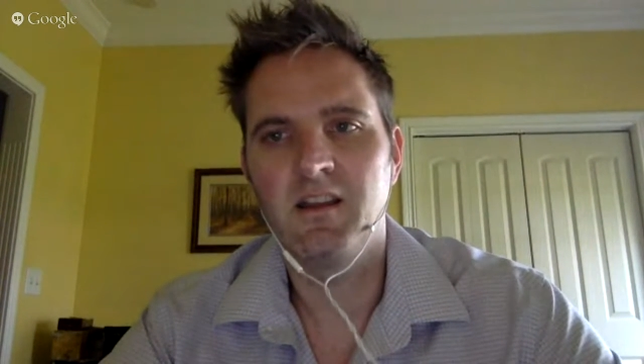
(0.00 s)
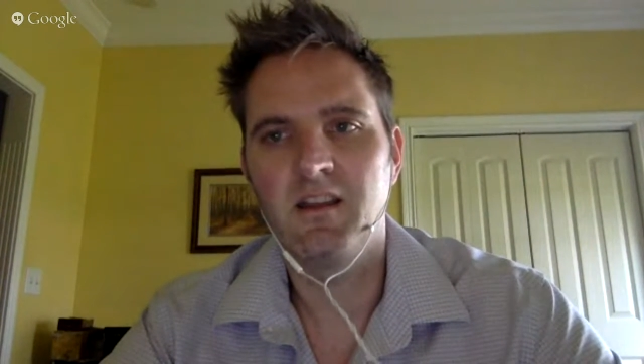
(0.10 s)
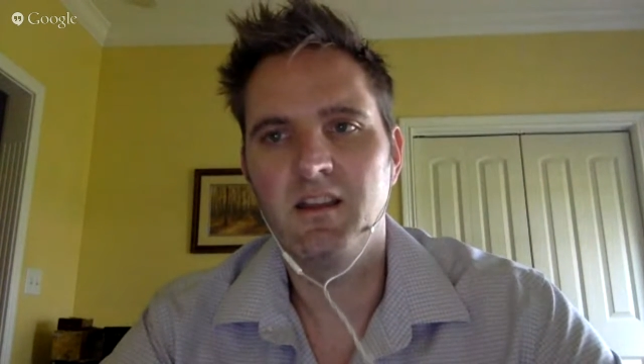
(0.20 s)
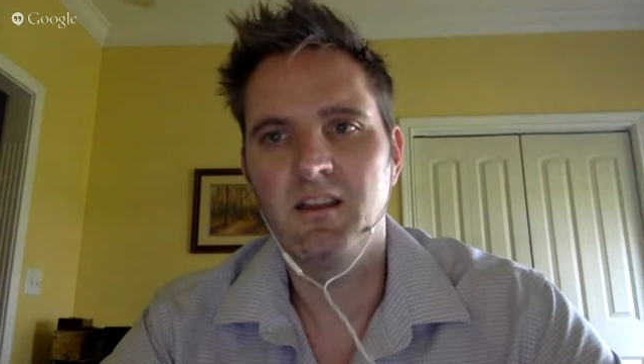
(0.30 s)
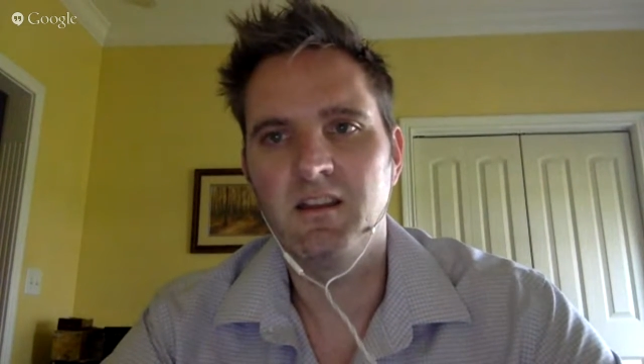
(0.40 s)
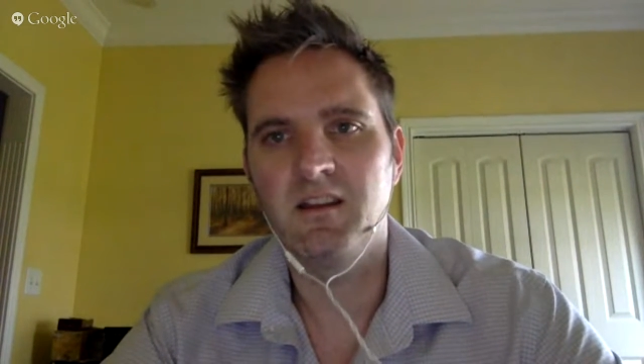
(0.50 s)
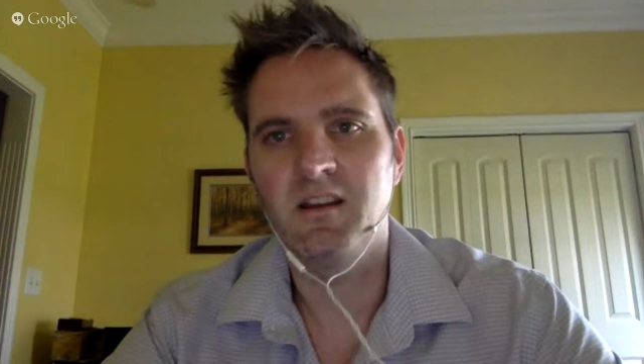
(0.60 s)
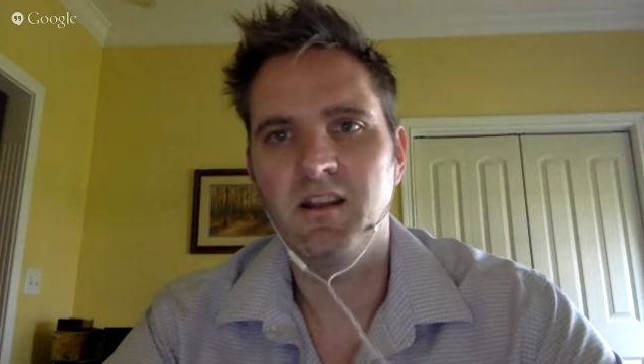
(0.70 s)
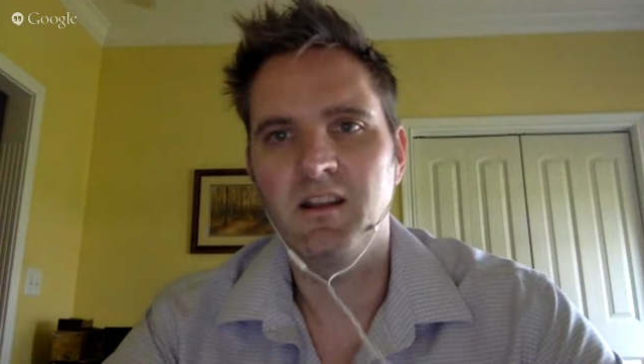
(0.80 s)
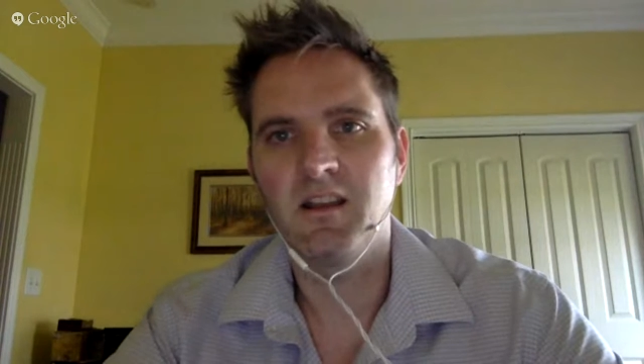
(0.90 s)
And
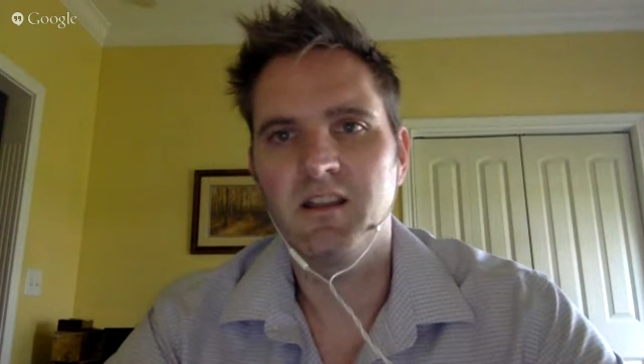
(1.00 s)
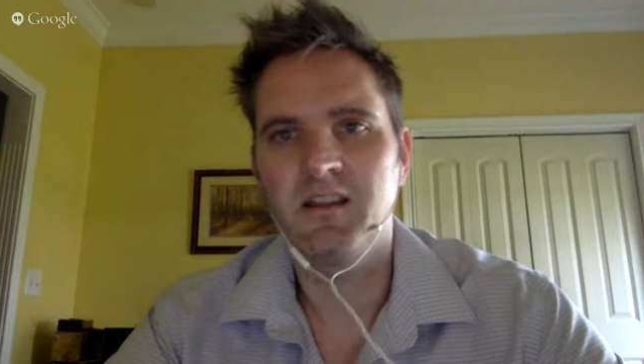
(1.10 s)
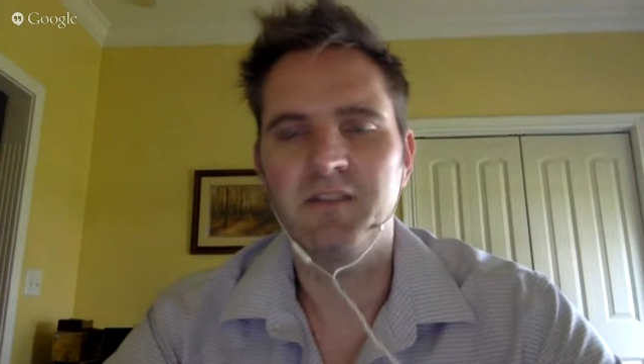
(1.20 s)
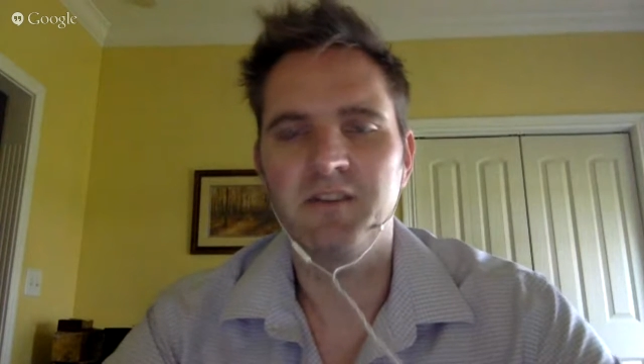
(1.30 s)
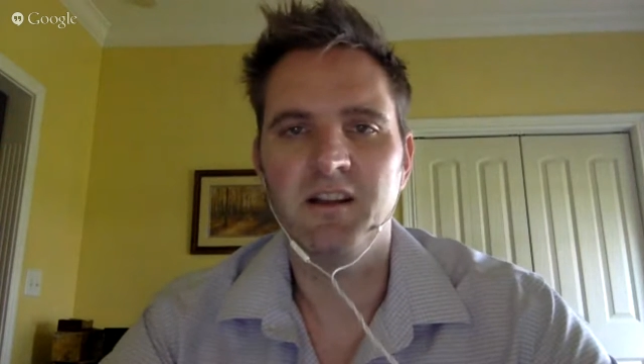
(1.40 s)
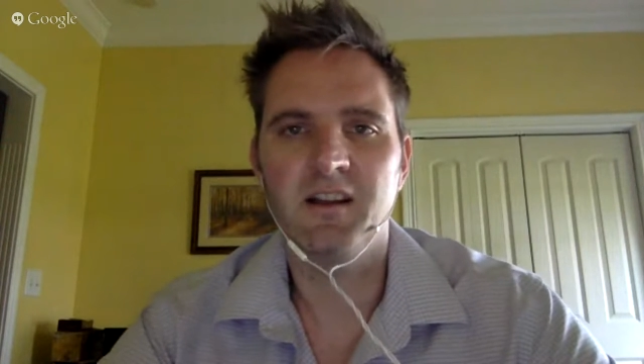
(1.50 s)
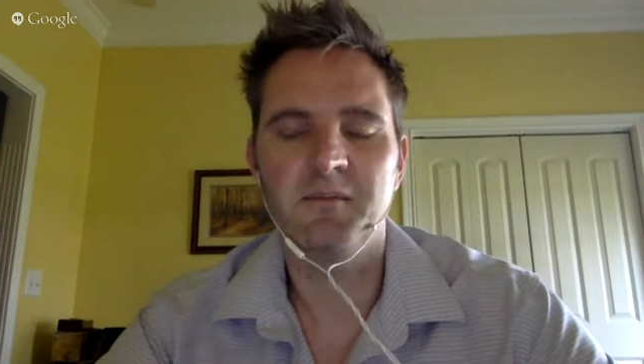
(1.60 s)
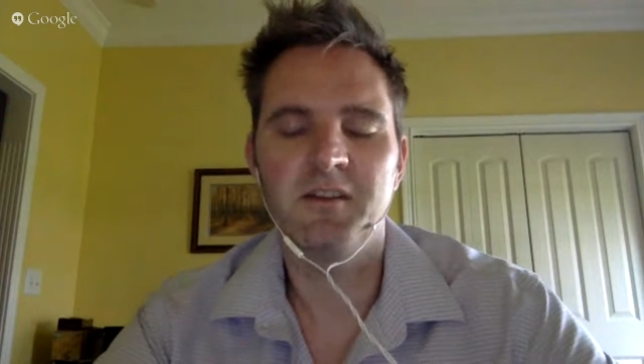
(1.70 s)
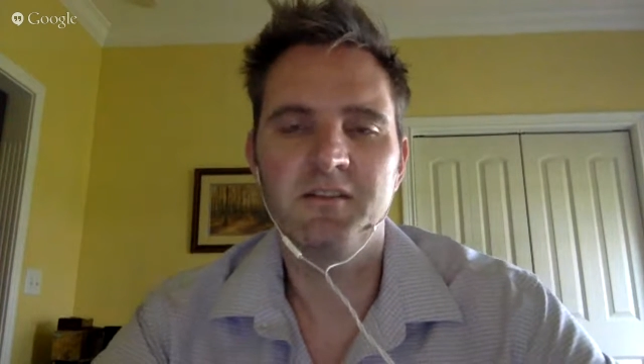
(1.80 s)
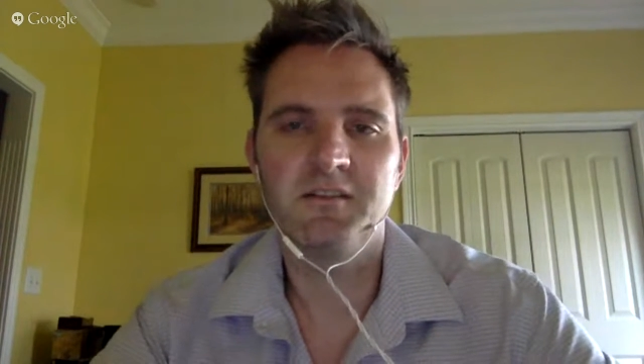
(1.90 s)
I think every time
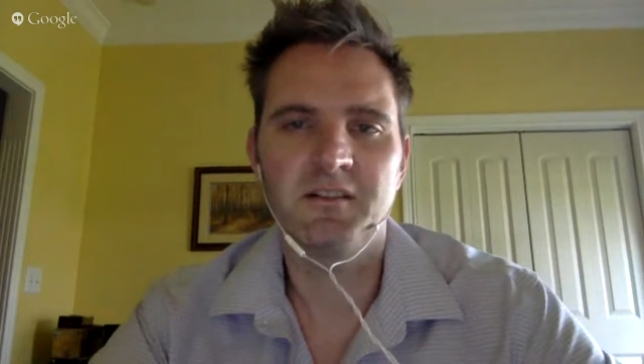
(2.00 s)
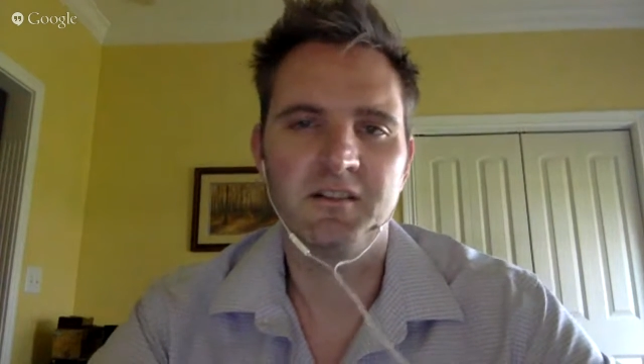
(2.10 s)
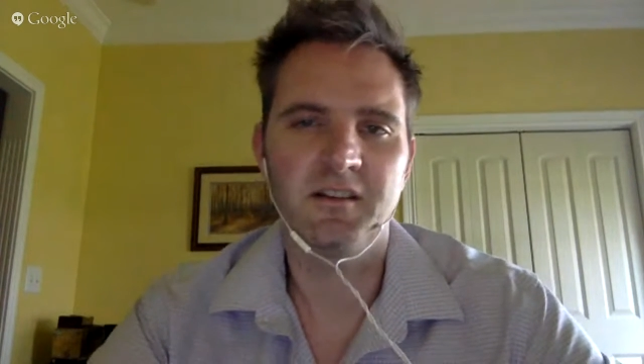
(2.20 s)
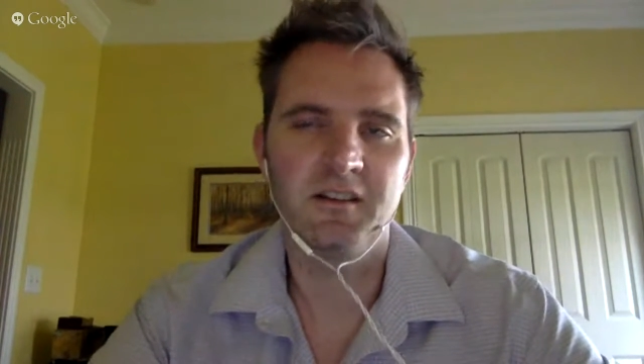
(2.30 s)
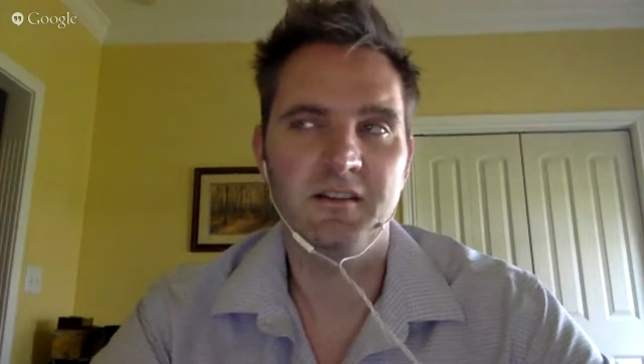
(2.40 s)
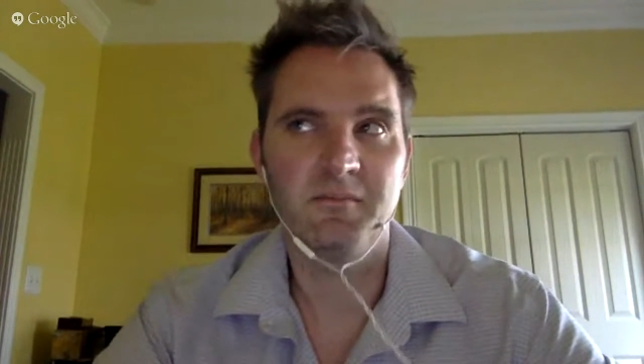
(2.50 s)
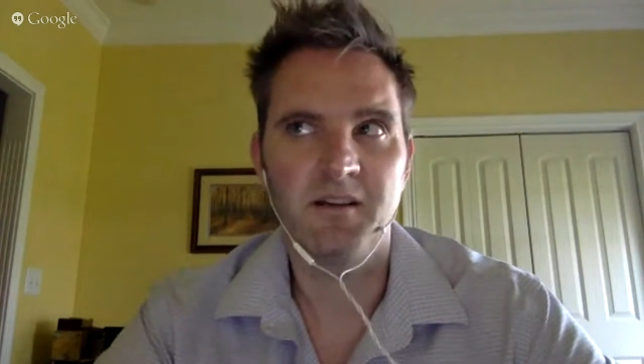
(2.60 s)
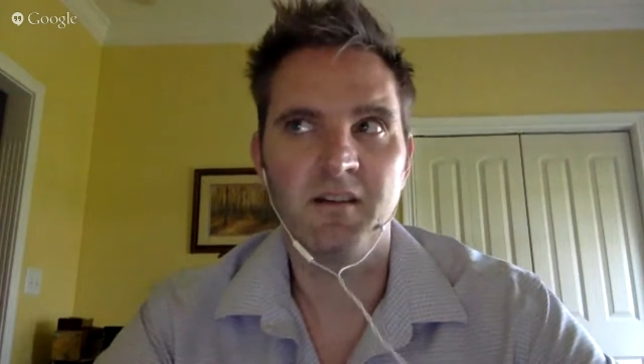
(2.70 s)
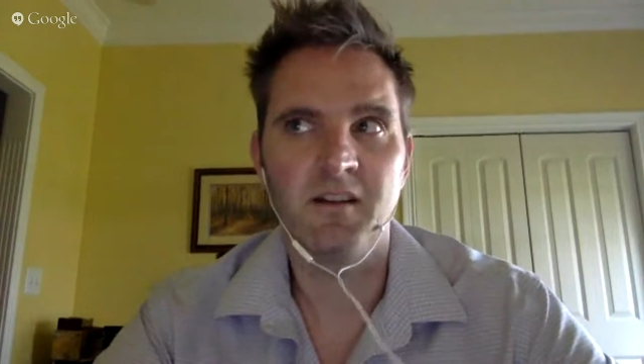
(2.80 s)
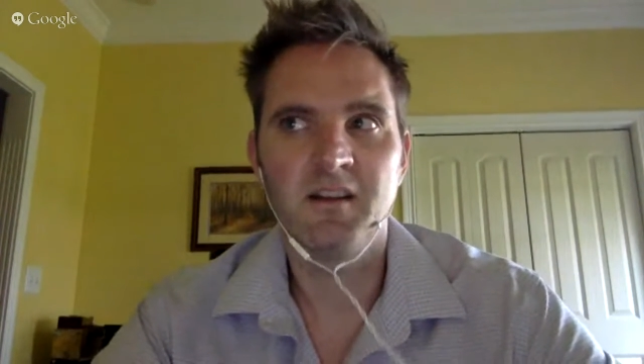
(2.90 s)
that you start thinking
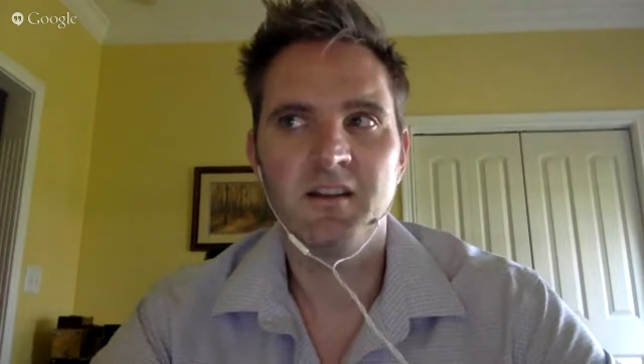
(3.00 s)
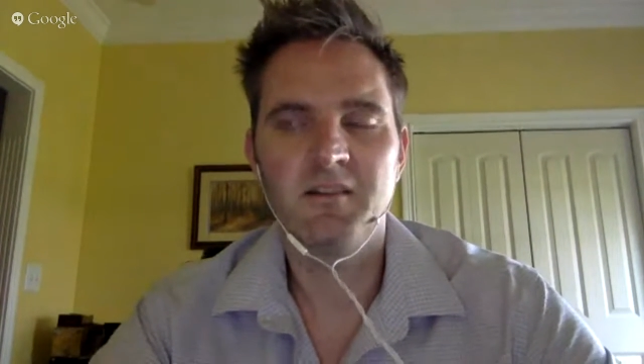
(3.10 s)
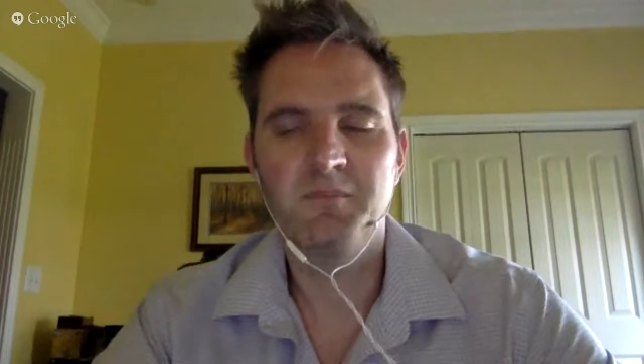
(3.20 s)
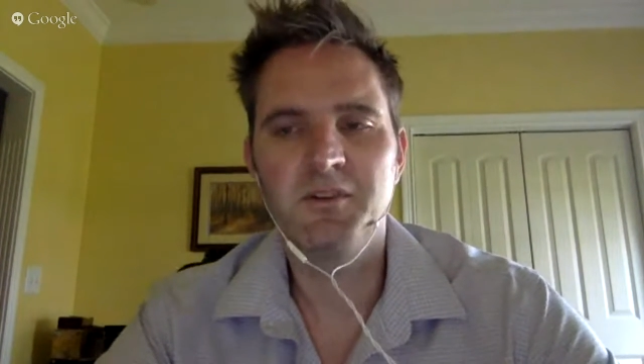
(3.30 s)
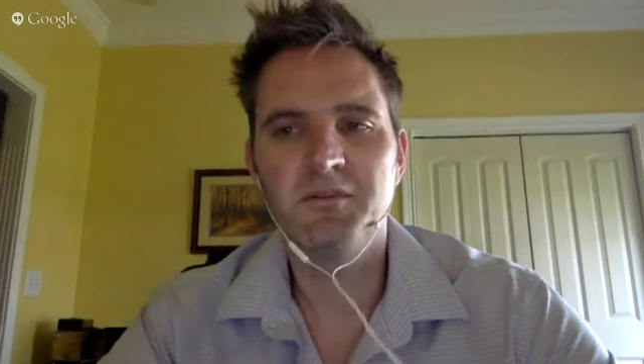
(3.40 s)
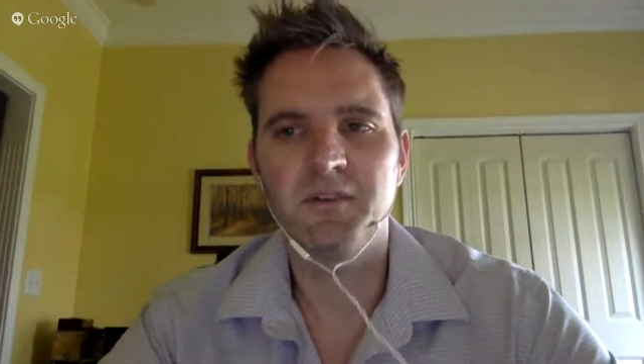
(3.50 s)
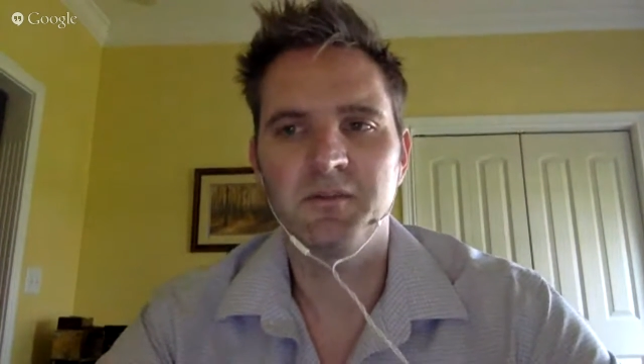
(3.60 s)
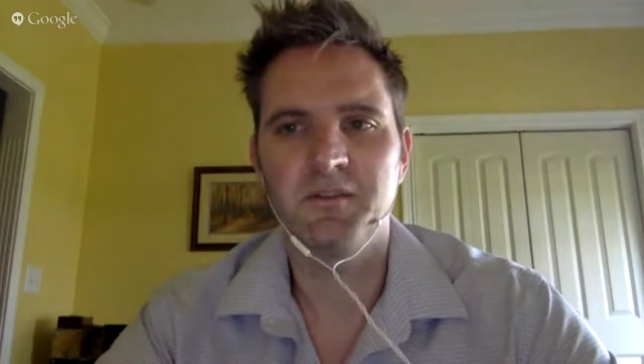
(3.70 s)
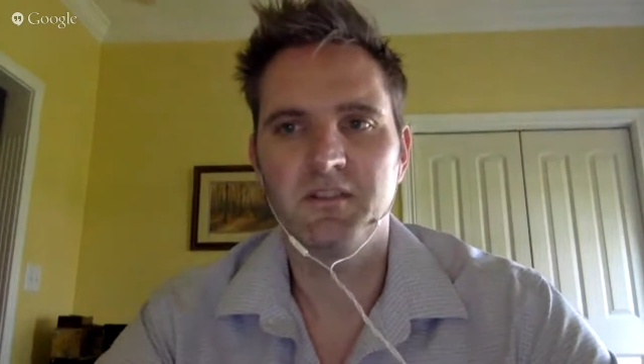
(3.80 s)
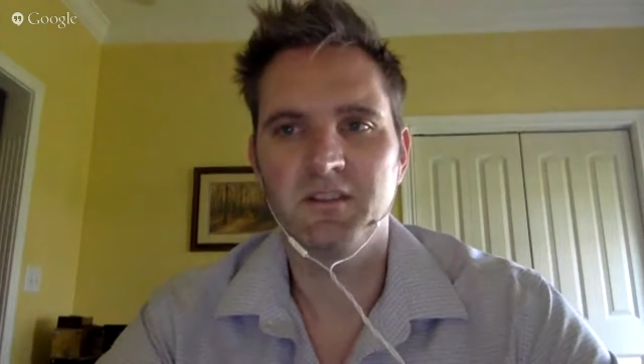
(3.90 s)
about compute
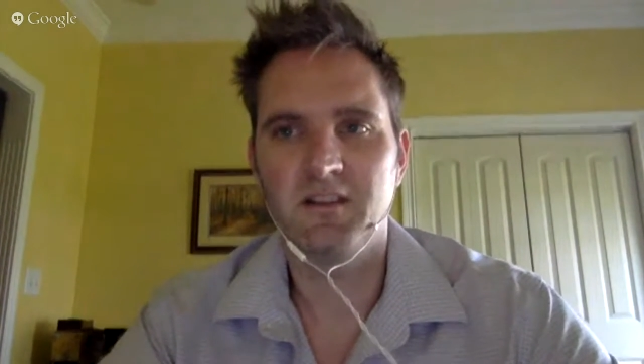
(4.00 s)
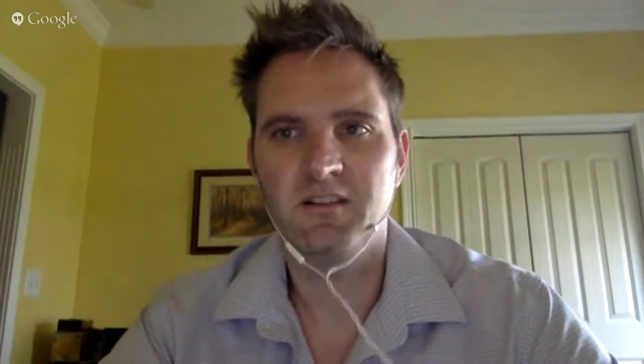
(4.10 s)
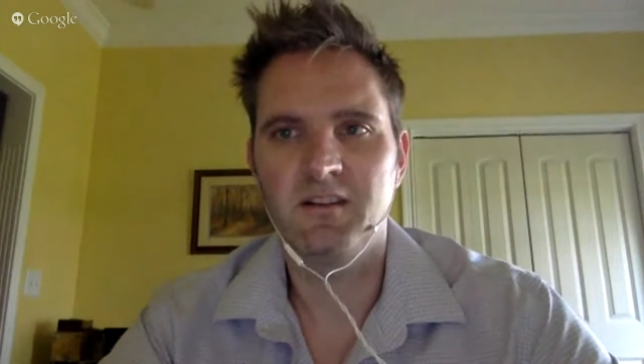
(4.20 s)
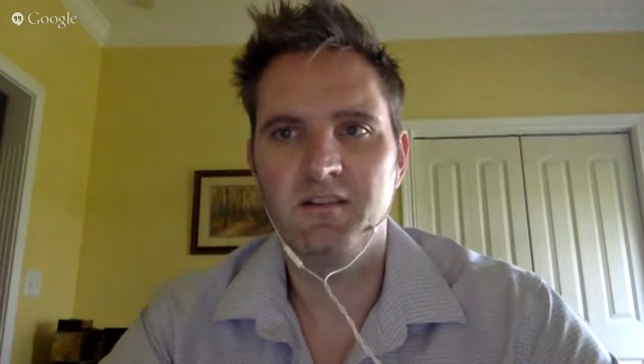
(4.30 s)
virtualization,